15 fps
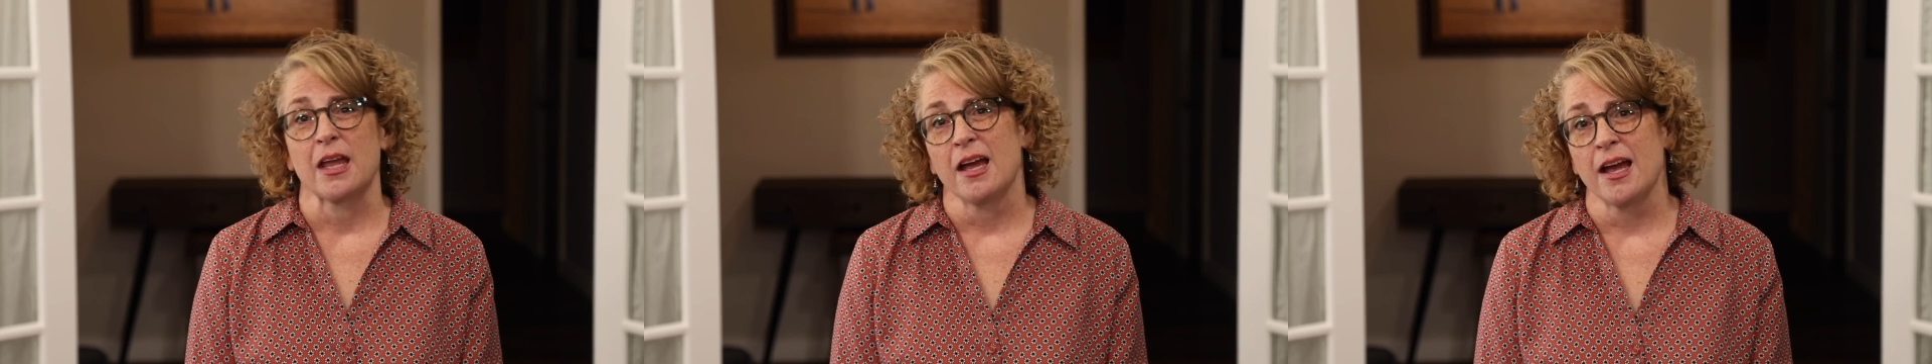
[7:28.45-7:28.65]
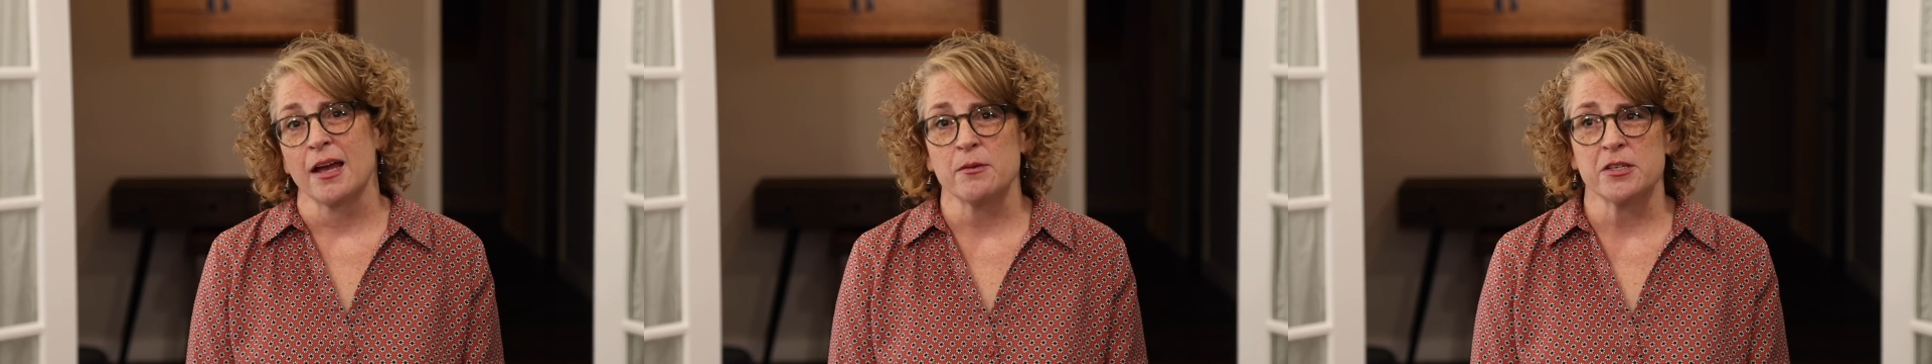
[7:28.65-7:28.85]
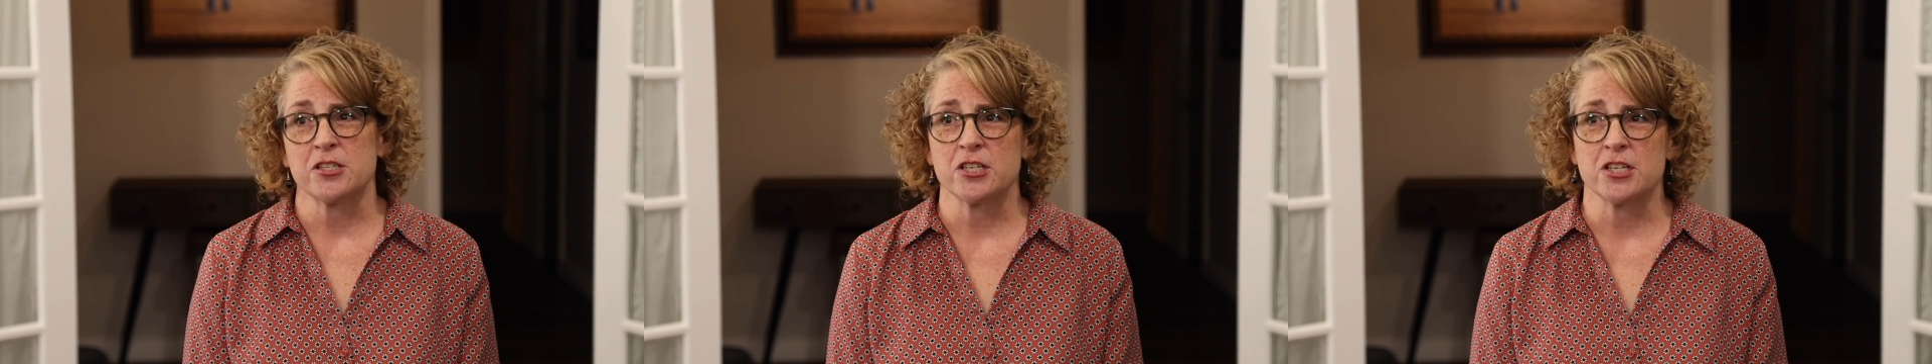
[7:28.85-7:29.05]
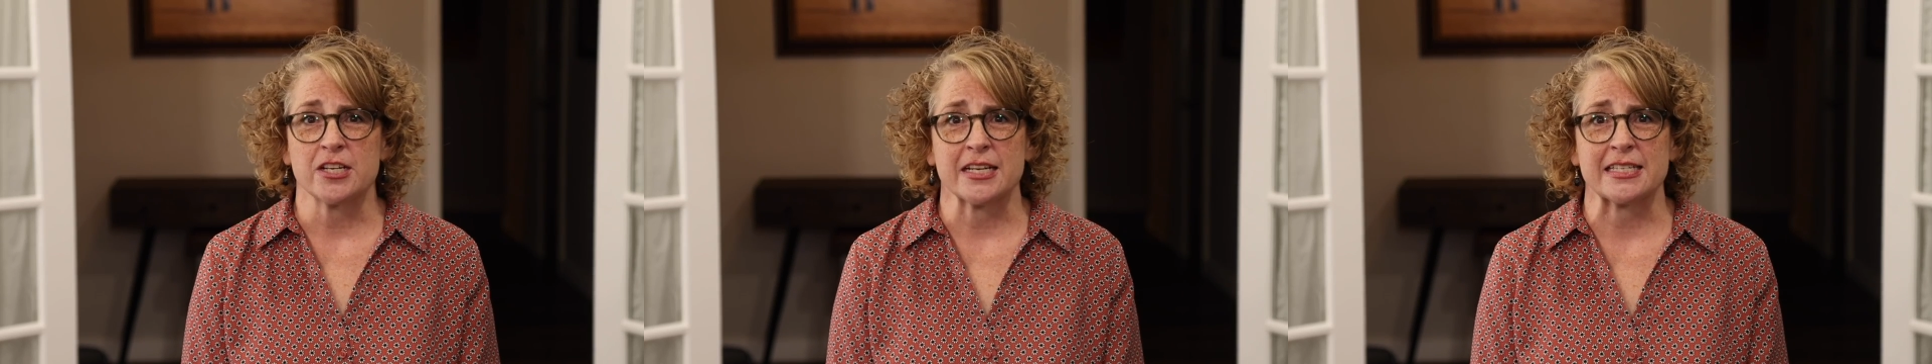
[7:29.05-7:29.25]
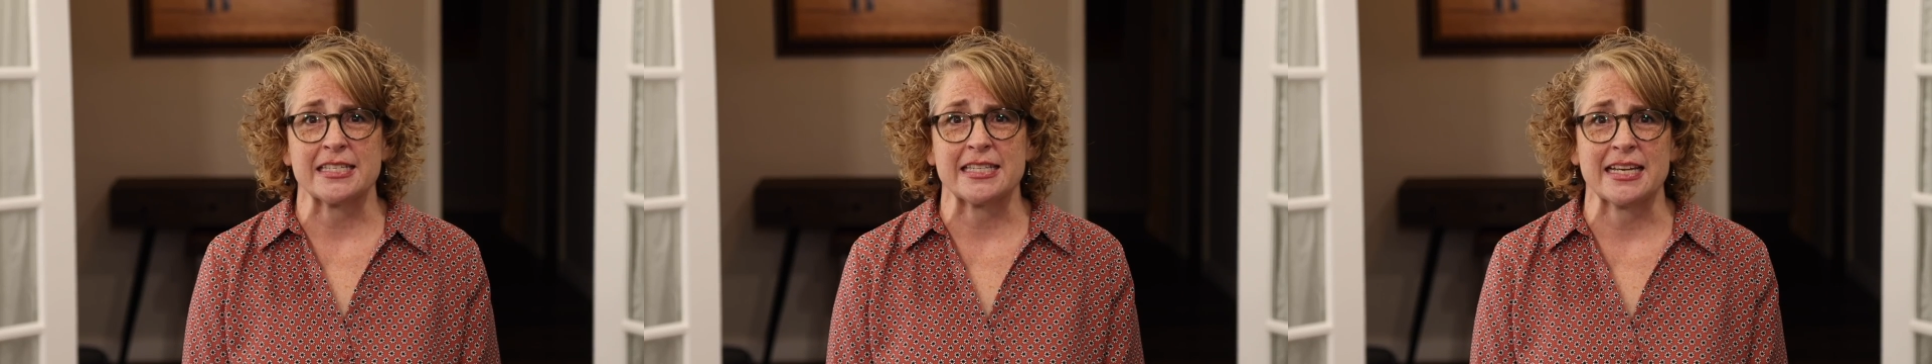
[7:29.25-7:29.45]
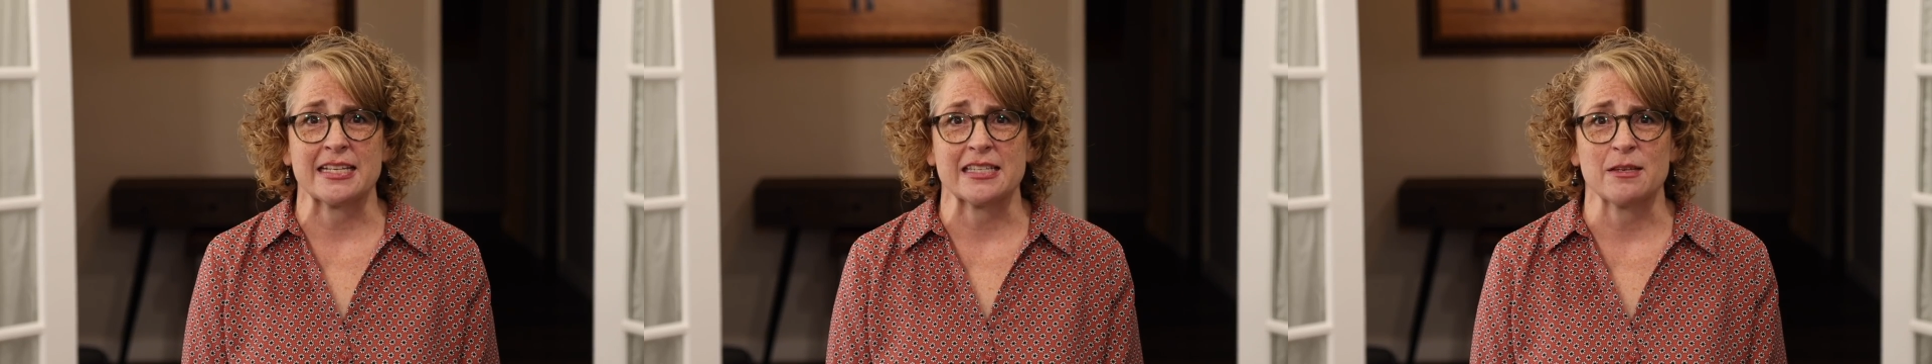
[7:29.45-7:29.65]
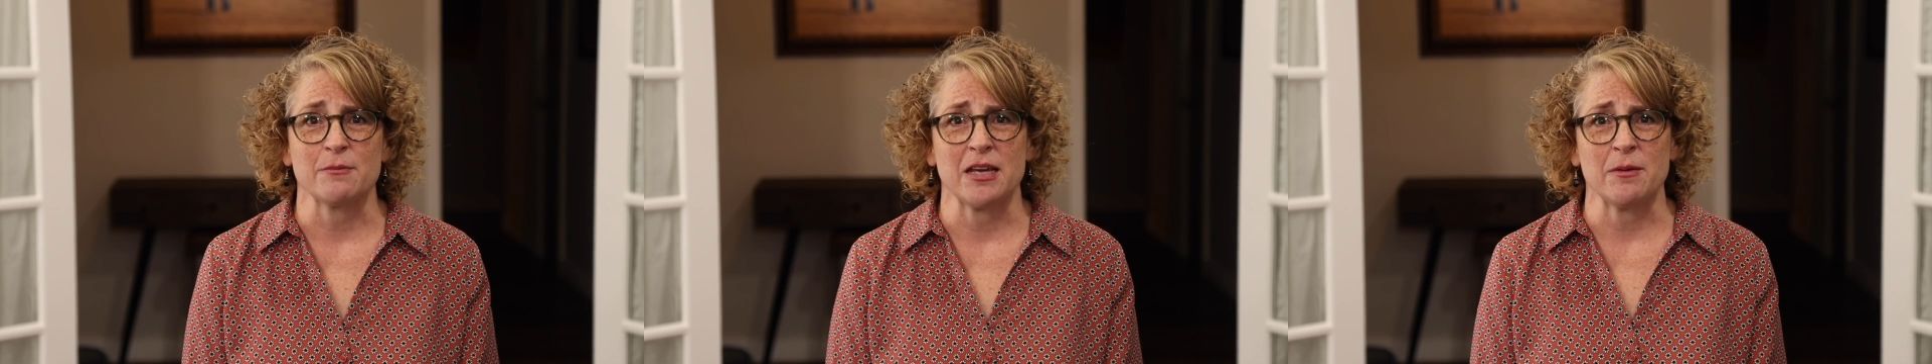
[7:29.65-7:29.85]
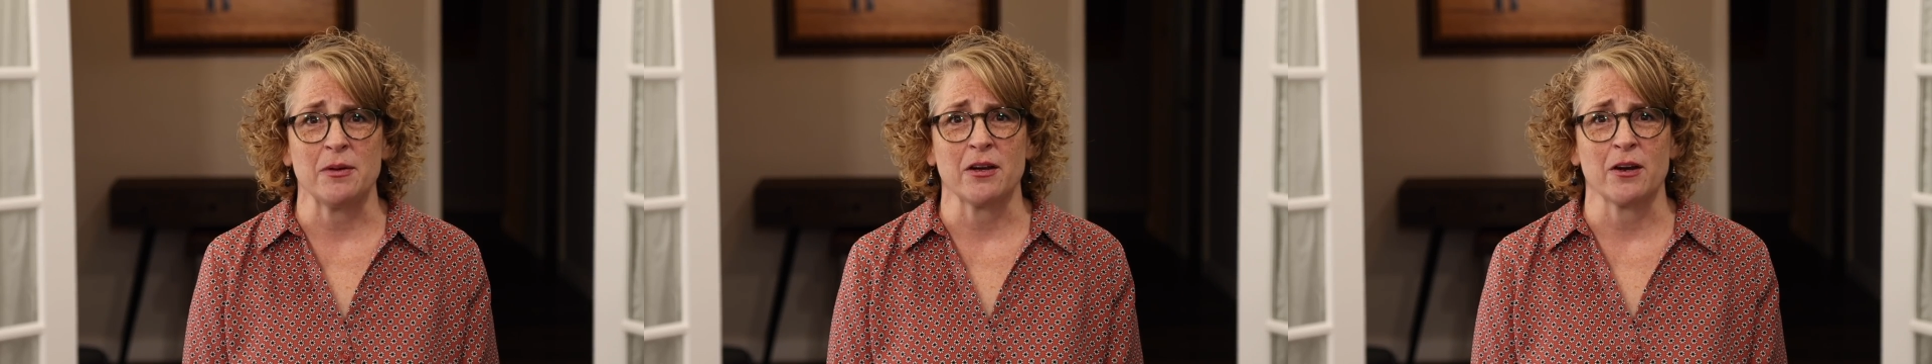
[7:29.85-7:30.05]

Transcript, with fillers: I would suggest things that maybe